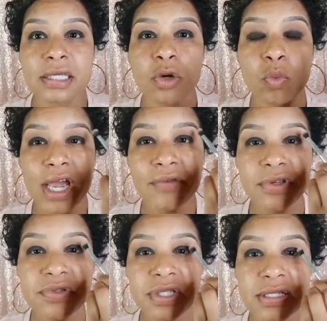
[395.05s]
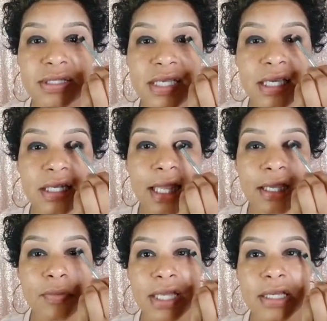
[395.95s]
Wherever you see the skin laying
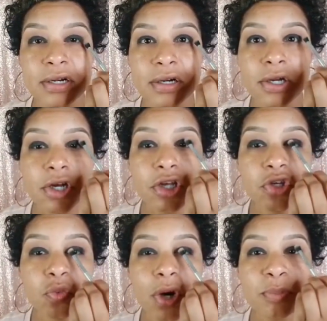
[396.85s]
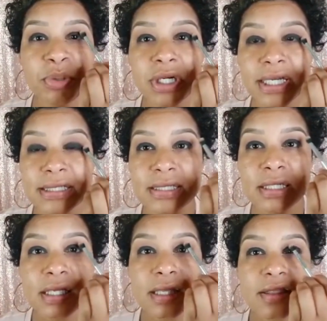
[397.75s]
right here, you want to put
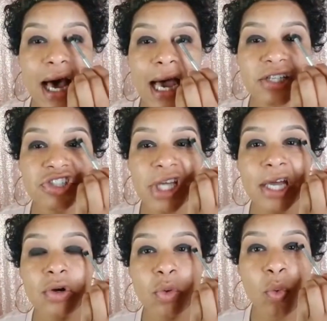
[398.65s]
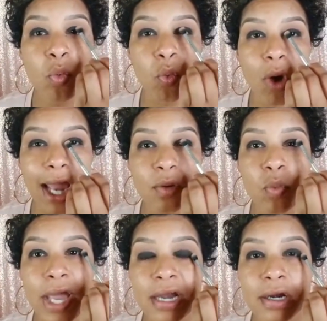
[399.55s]
the eyeshadow right
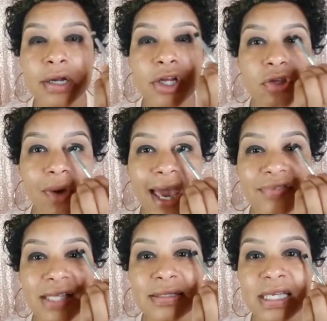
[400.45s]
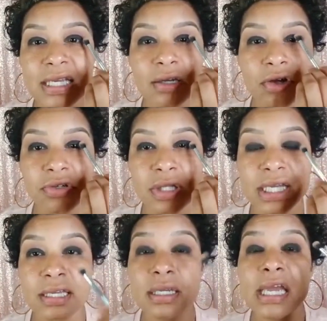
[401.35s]
where you have that skin on your
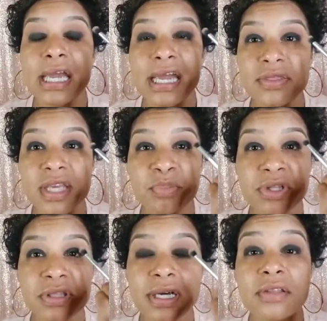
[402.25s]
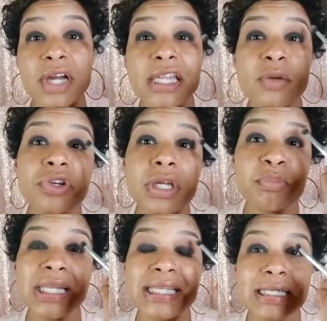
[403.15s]
lid, and then put the color, and then we're going to
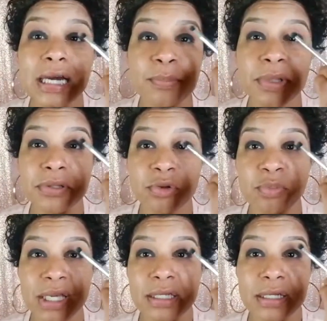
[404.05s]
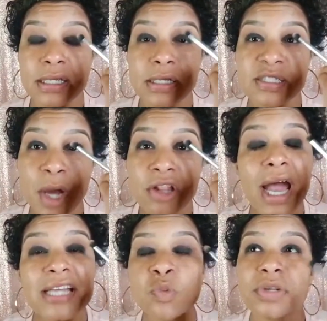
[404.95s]
blend it up a little bit. Smaller
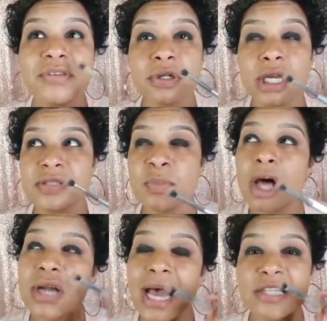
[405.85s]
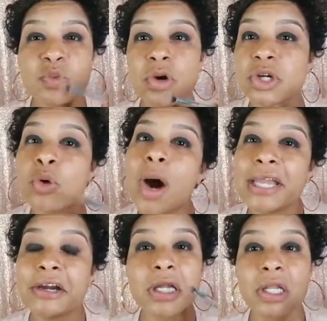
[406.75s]
eyes won't
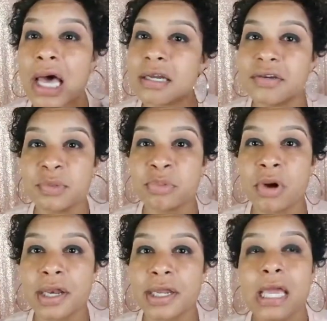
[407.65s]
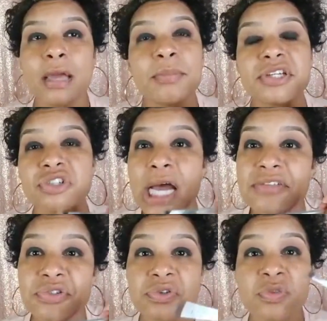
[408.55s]
require a lot of the product because your eyes are
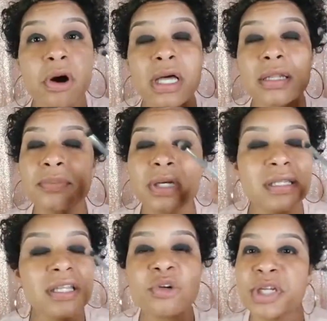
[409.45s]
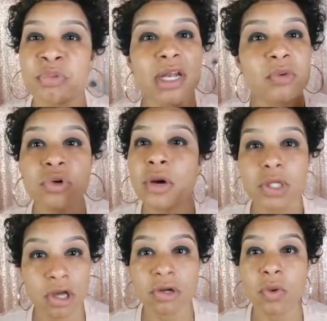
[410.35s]
so small. A little bit of product will go a
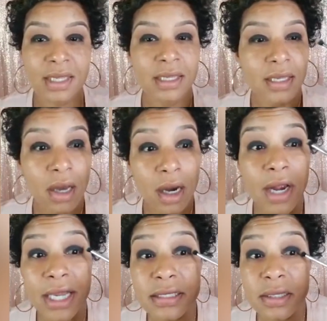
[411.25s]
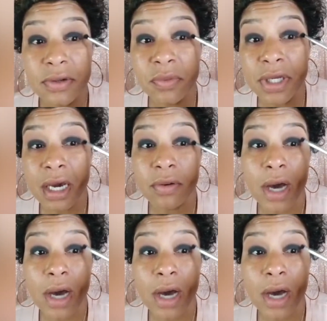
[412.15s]
long way. All right, so here we go.